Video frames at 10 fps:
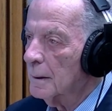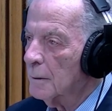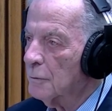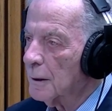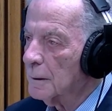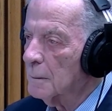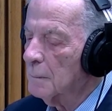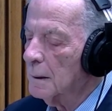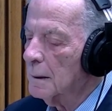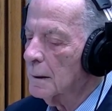It affected
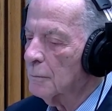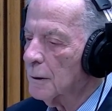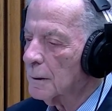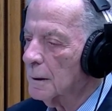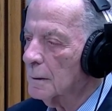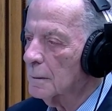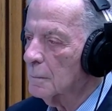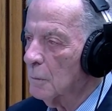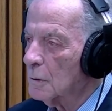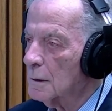many, it affected
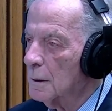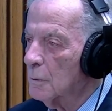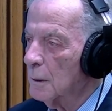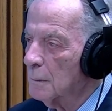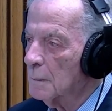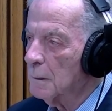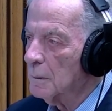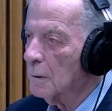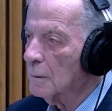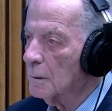mostly women, but
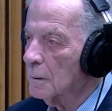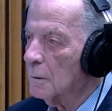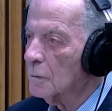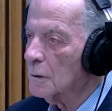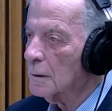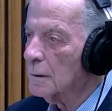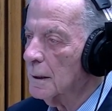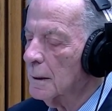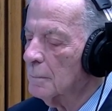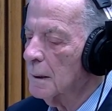not, not just
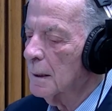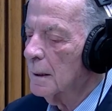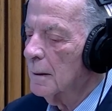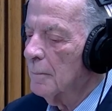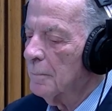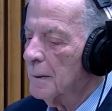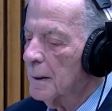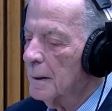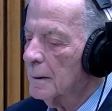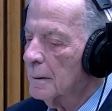them
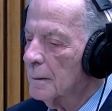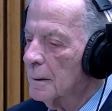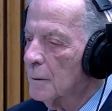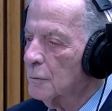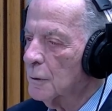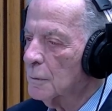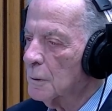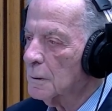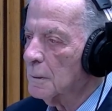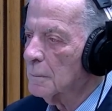and therefore it
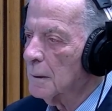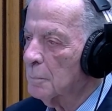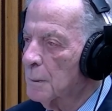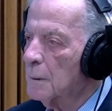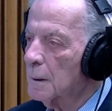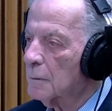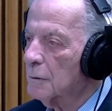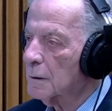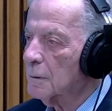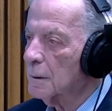was a, a Pyrrhic
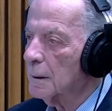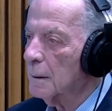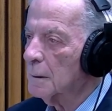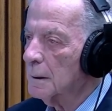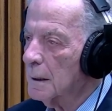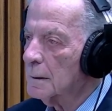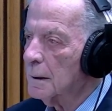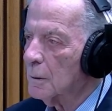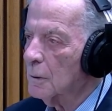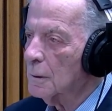victory. I mean, yes,
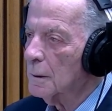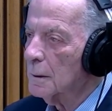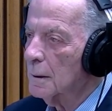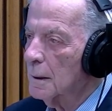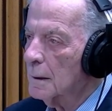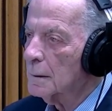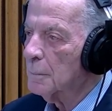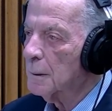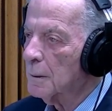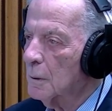they got a, a
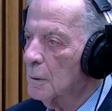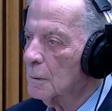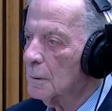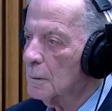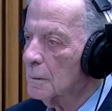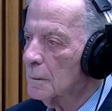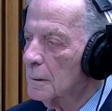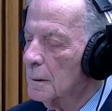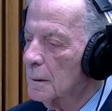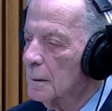Supreme Court
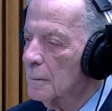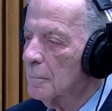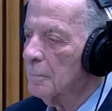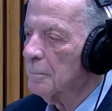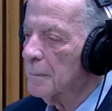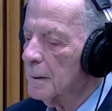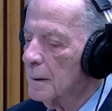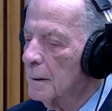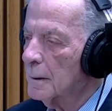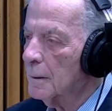um,
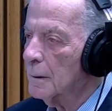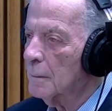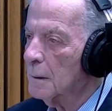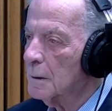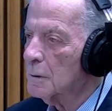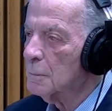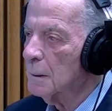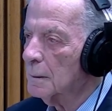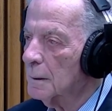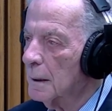in their image,
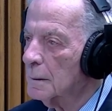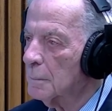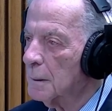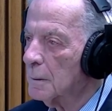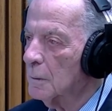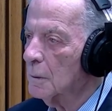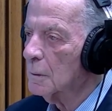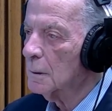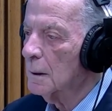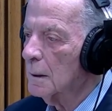but that Supreme
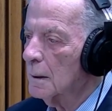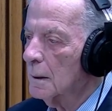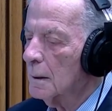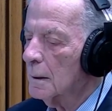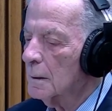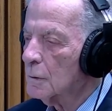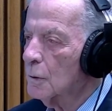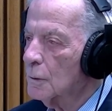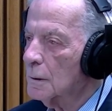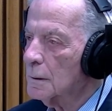Court
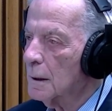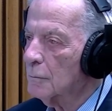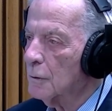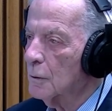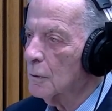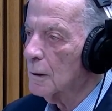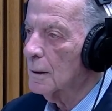scored a self goal.